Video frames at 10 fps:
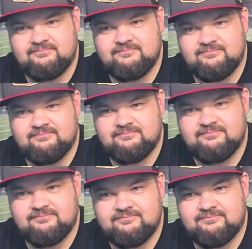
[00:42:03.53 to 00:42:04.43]

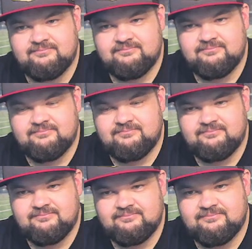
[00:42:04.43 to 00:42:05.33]

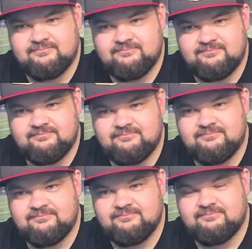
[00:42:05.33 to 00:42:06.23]

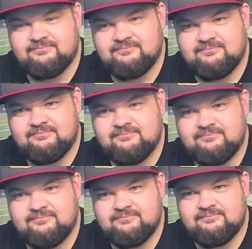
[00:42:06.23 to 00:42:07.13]

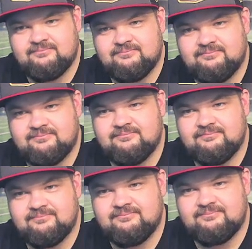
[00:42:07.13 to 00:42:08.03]

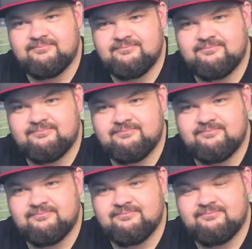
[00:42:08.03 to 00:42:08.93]

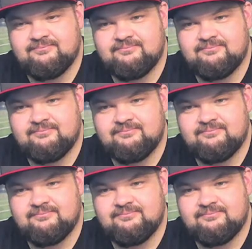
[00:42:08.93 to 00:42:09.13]
(not speaking)